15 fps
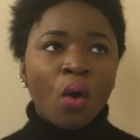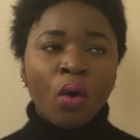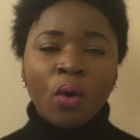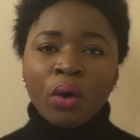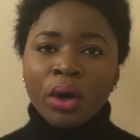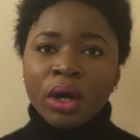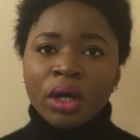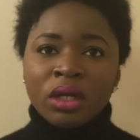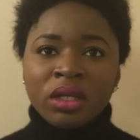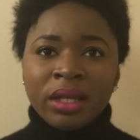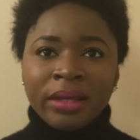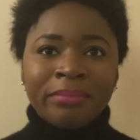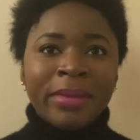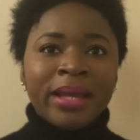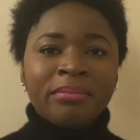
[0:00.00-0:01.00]
or
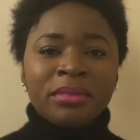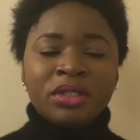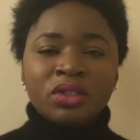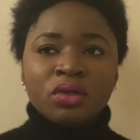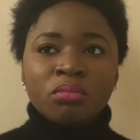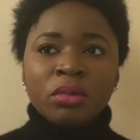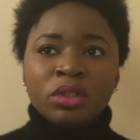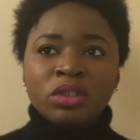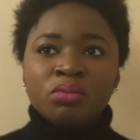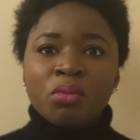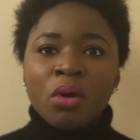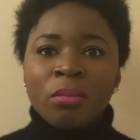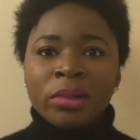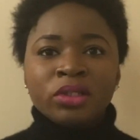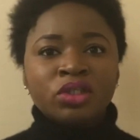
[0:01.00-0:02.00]
they might be so much
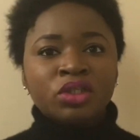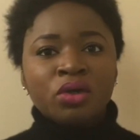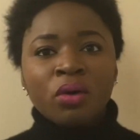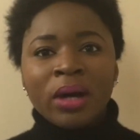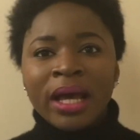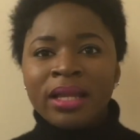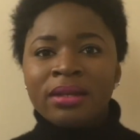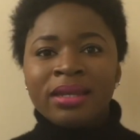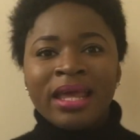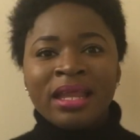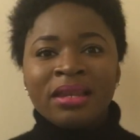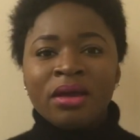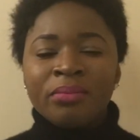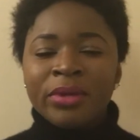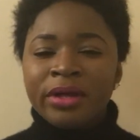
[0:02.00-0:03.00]
more mature and
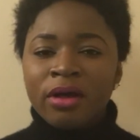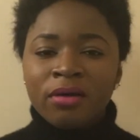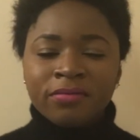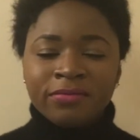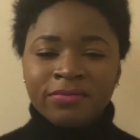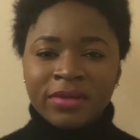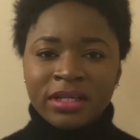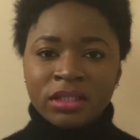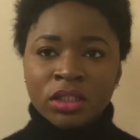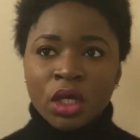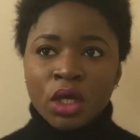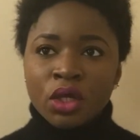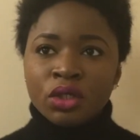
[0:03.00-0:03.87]
then there'll be conflicts.